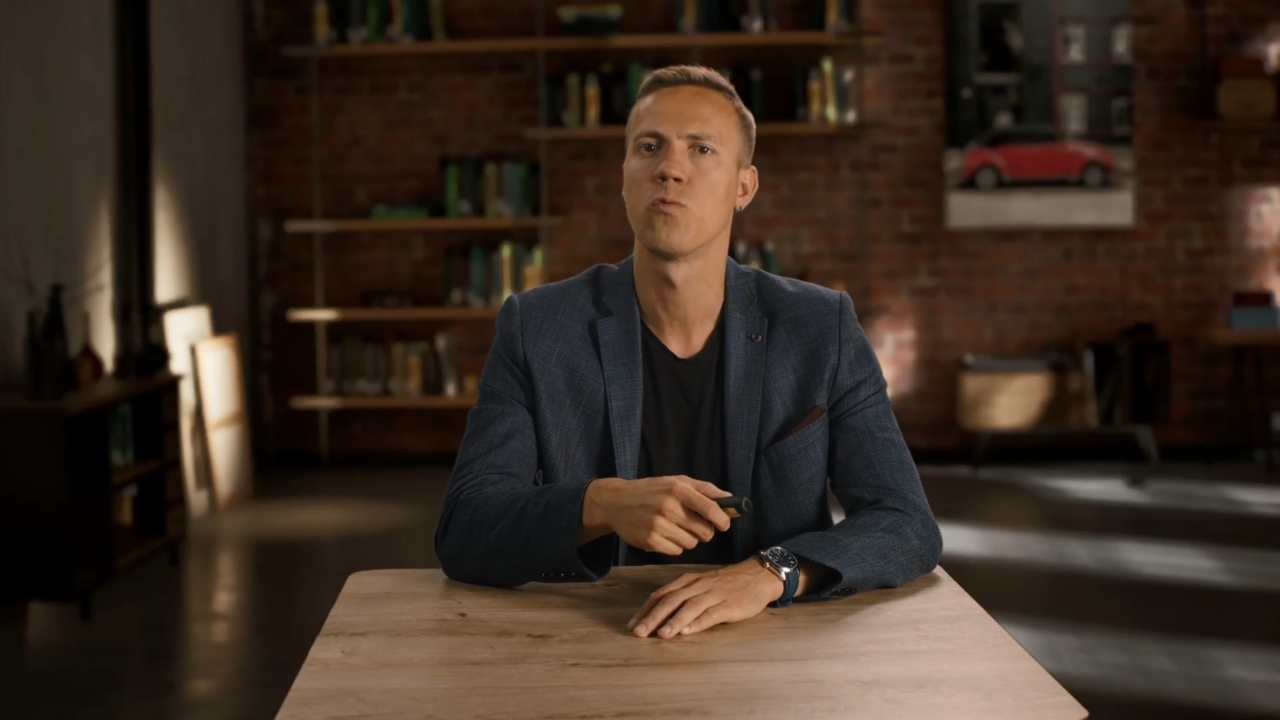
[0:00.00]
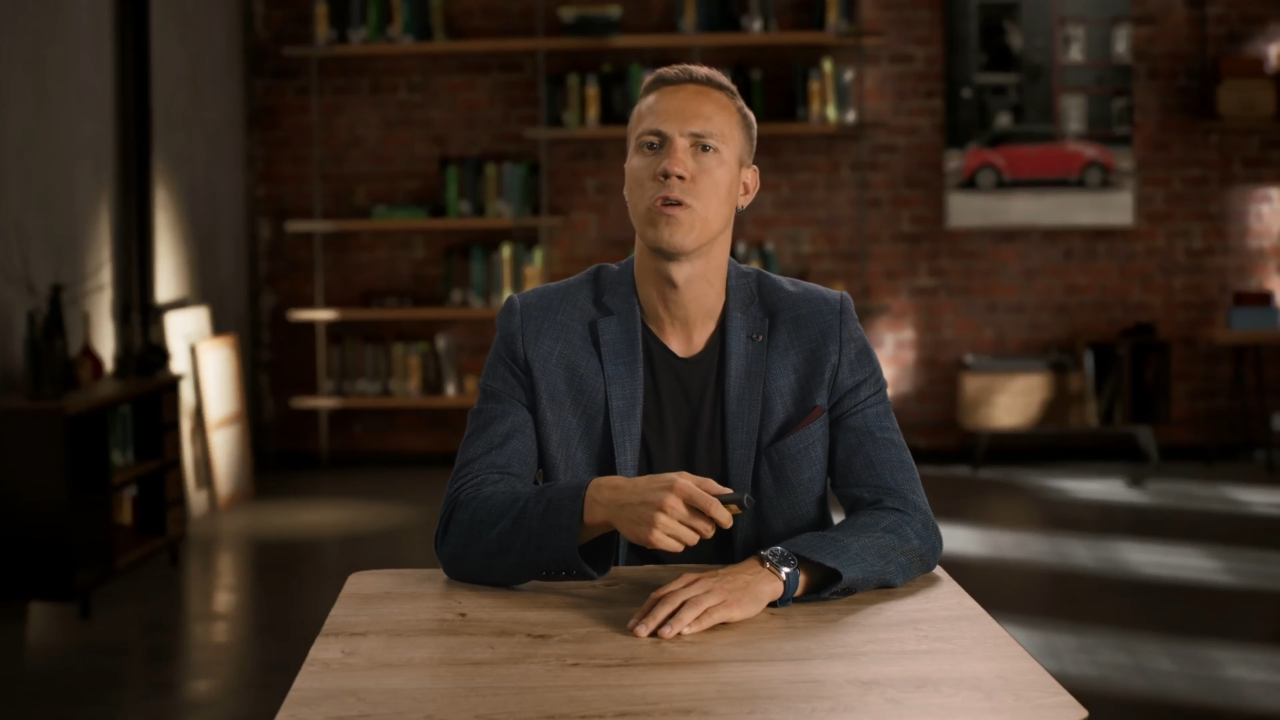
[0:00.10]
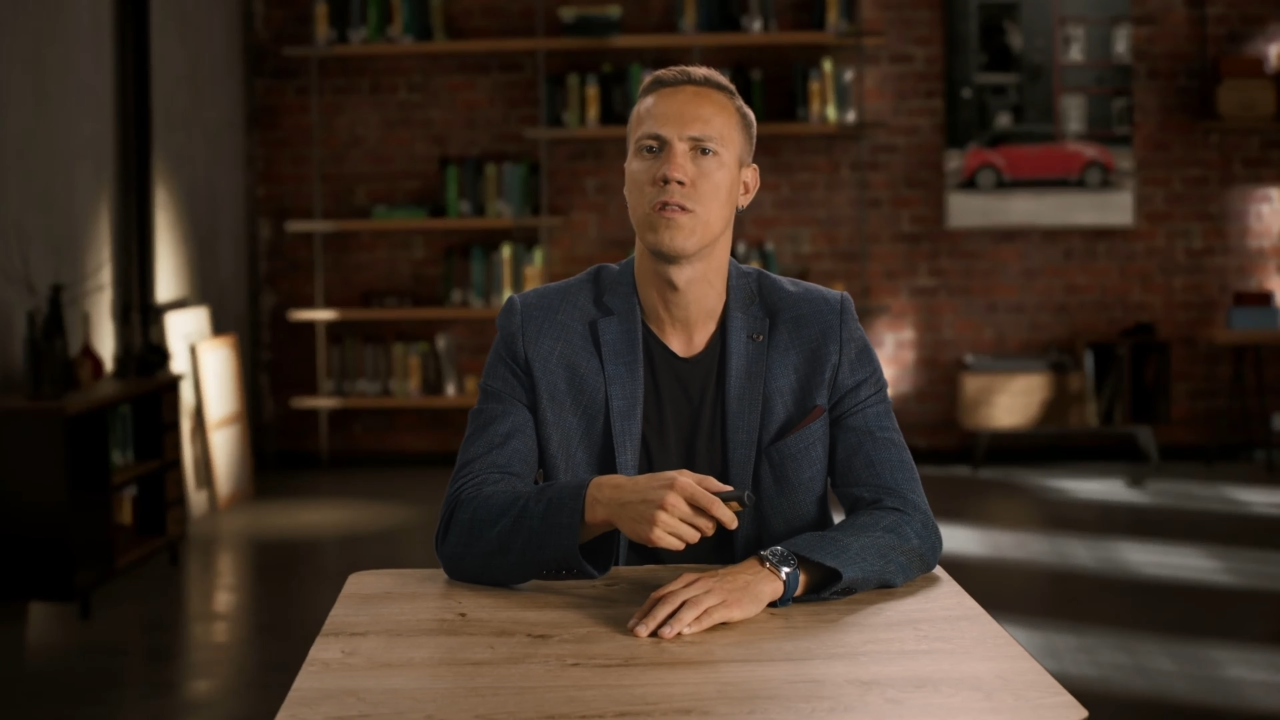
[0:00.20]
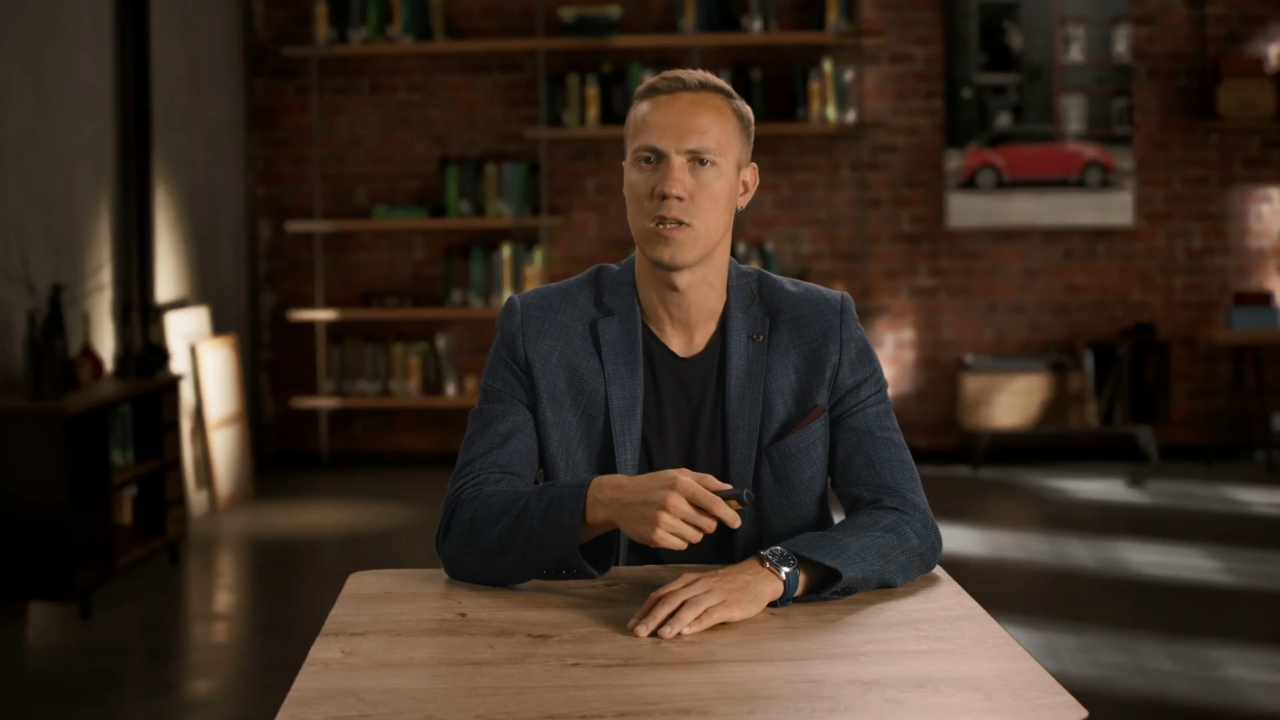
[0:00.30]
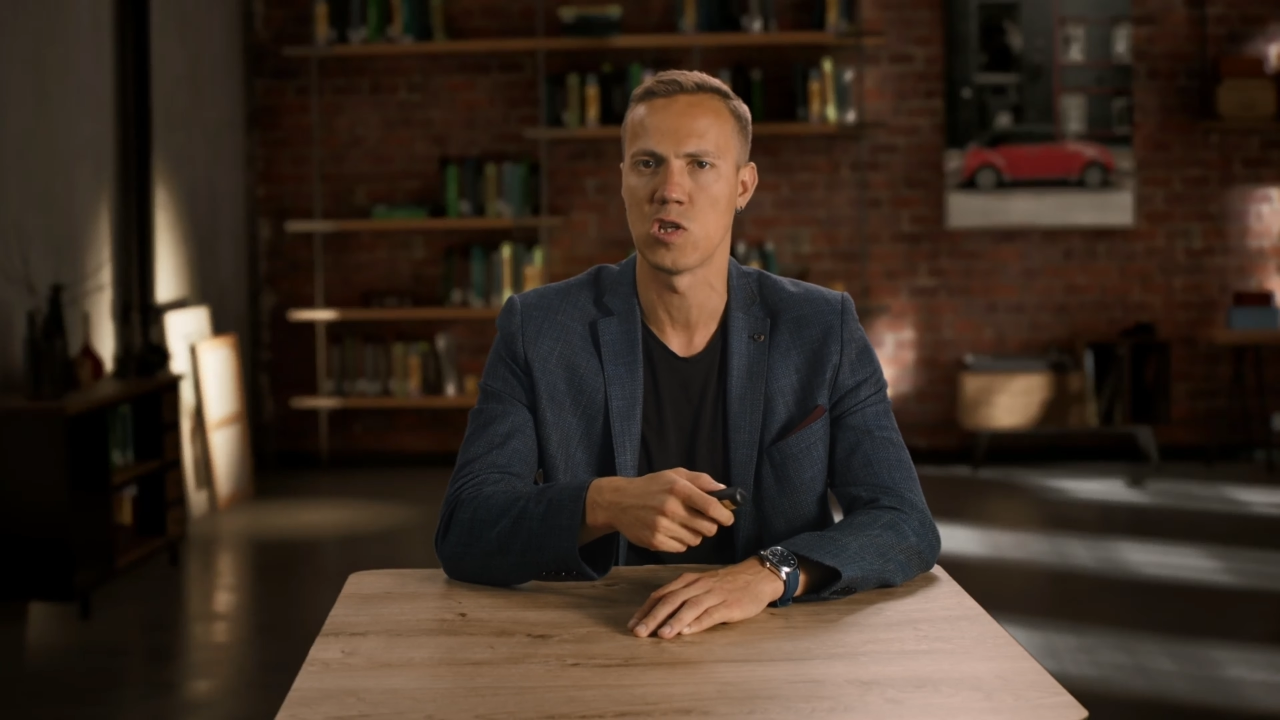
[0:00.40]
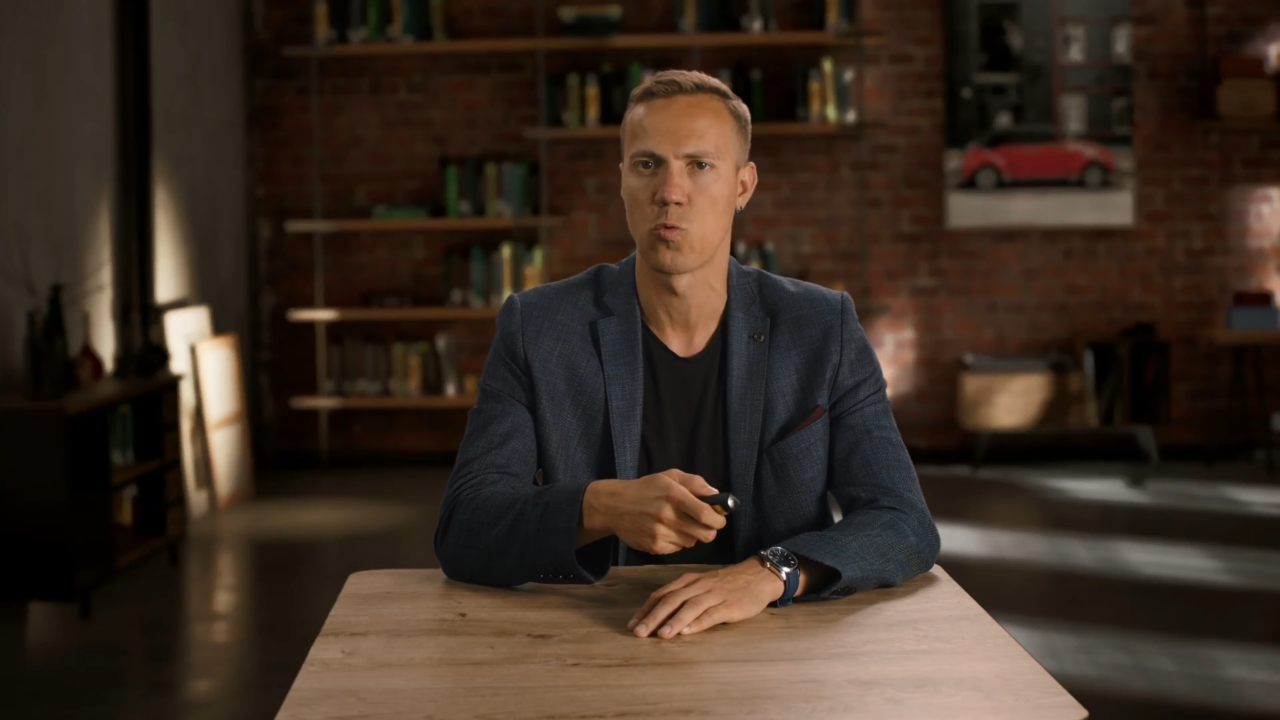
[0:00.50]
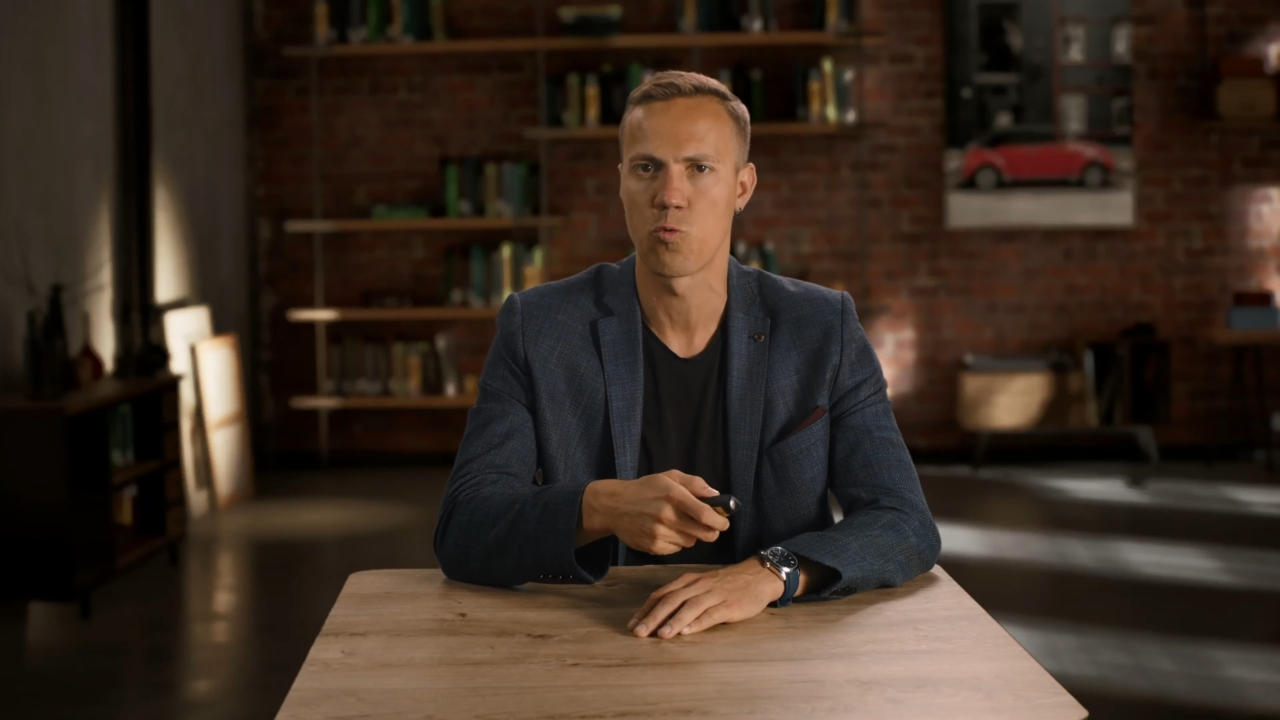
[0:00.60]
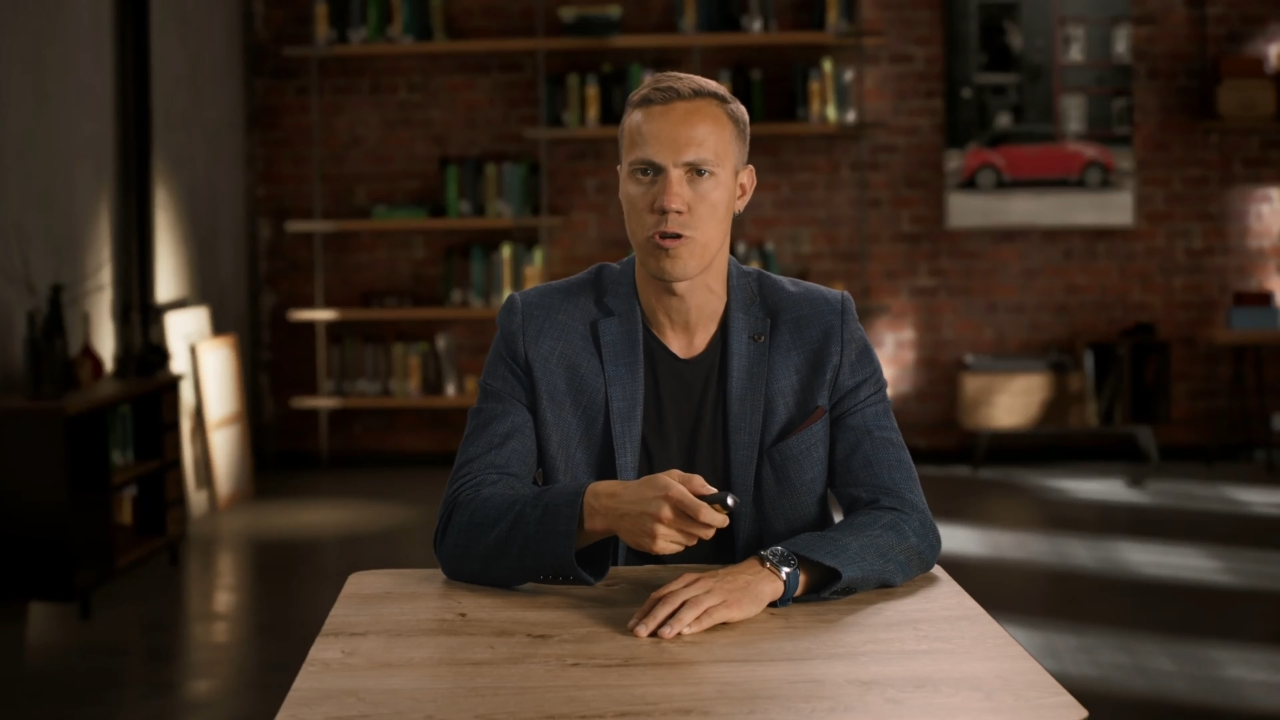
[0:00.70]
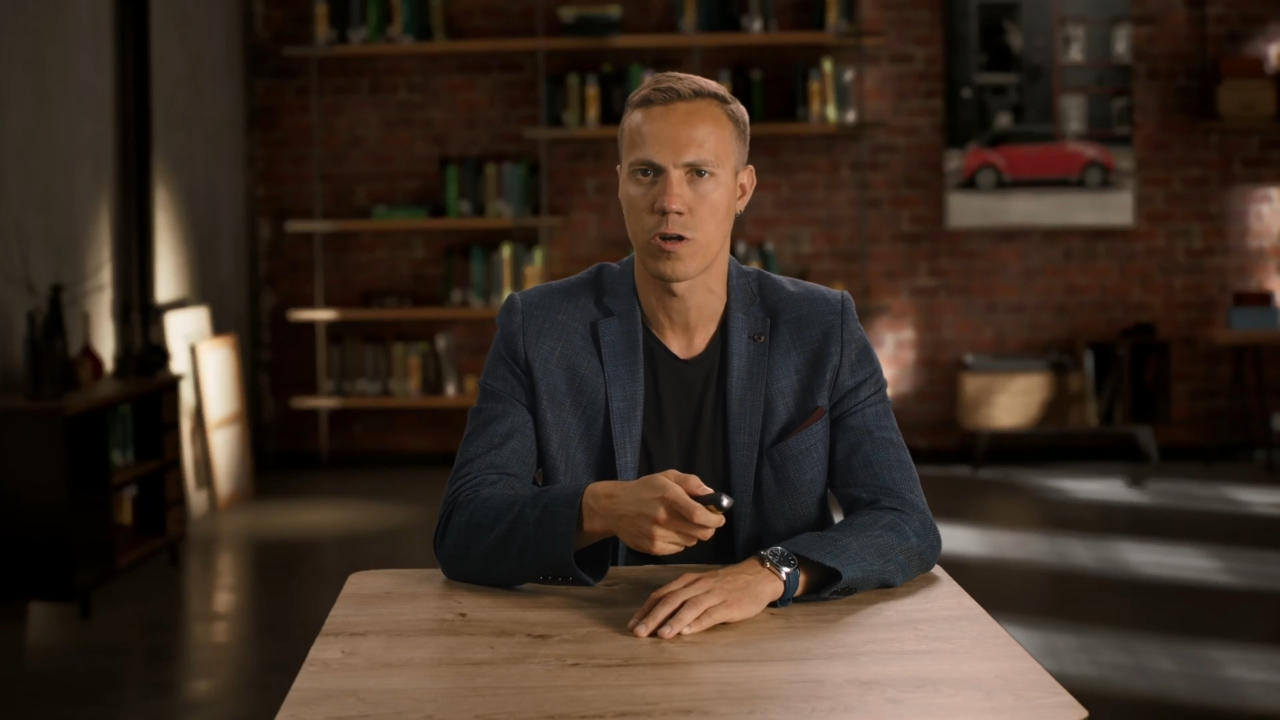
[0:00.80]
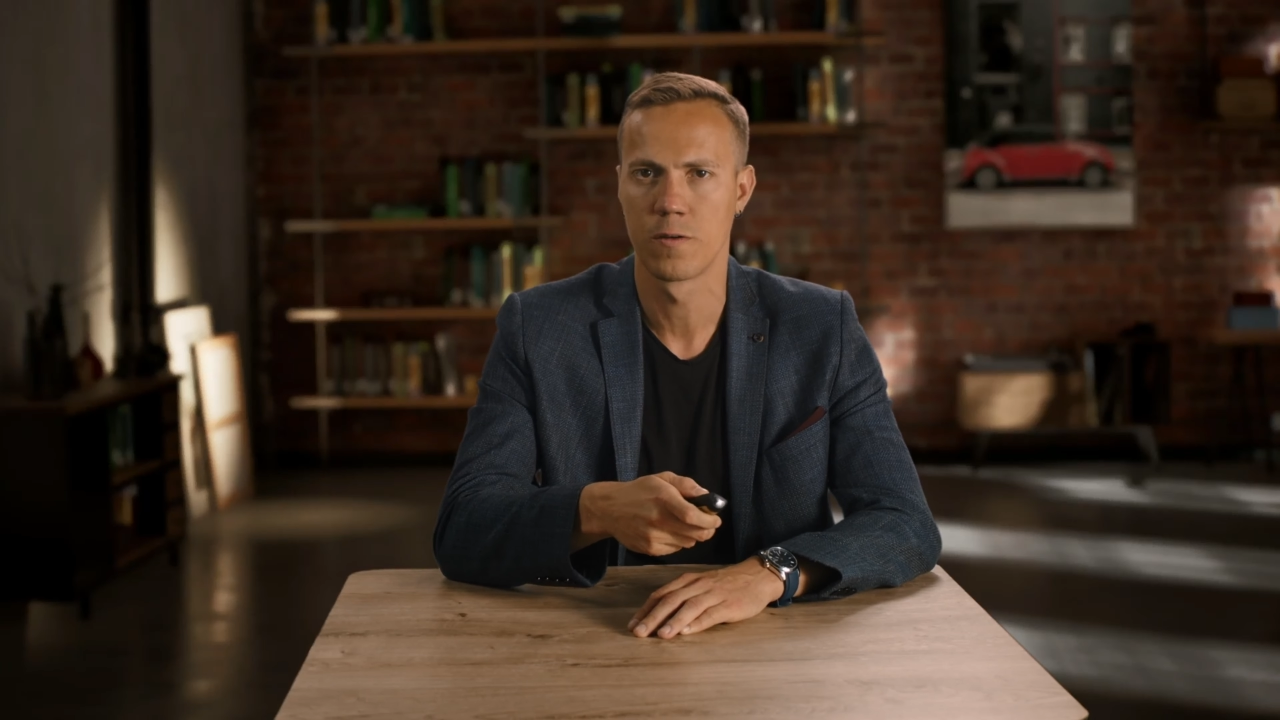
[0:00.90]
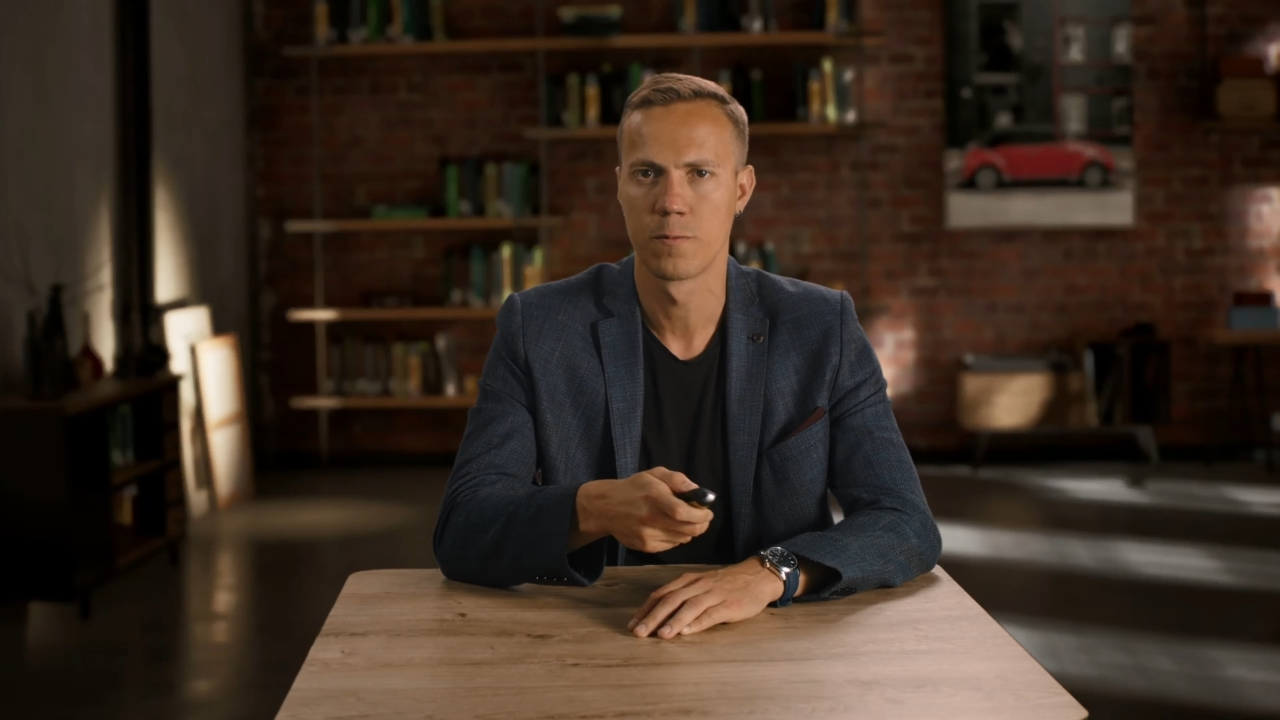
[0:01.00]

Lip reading: what doesn't work.